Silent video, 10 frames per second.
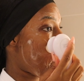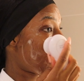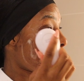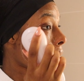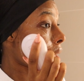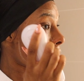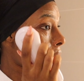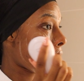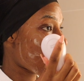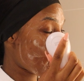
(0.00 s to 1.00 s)
You don't got
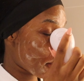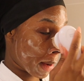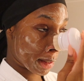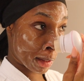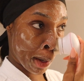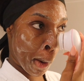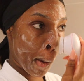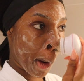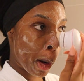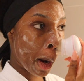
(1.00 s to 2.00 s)
time to be wasting no
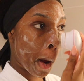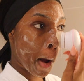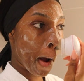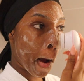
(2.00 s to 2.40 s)
water.